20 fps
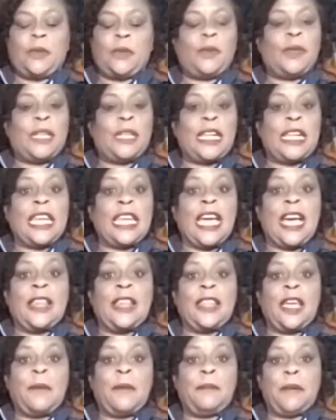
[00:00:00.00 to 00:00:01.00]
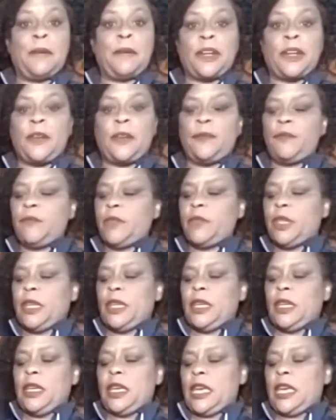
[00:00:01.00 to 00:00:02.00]
but we need to add that bitter.
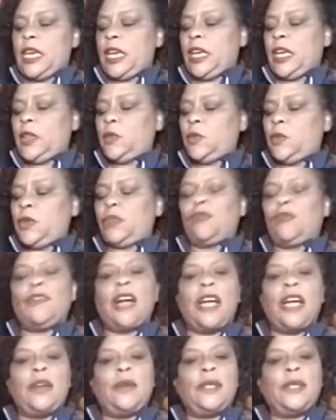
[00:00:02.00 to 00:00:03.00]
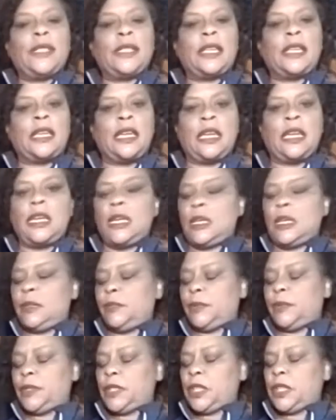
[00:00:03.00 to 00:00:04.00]
And with rye whiskey
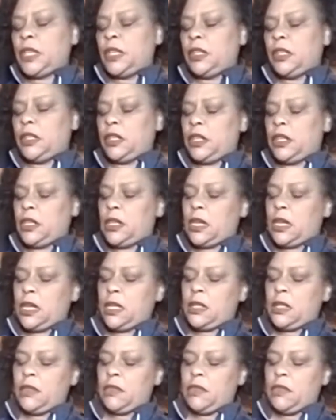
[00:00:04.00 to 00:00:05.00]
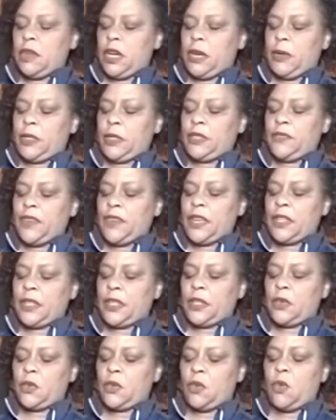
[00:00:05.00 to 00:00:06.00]
in particular, I always find
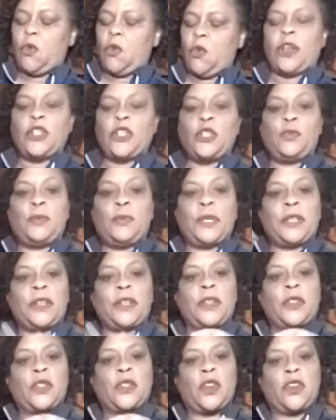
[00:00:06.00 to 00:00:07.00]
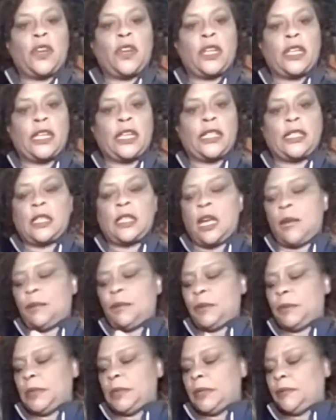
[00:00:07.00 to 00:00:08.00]
that orange bitters are a nice
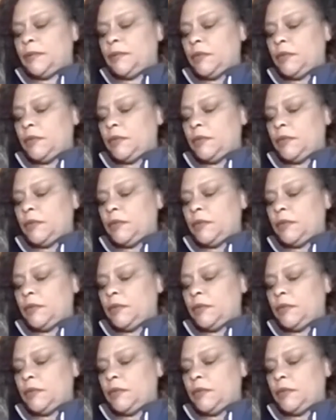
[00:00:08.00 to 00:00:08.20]
complement.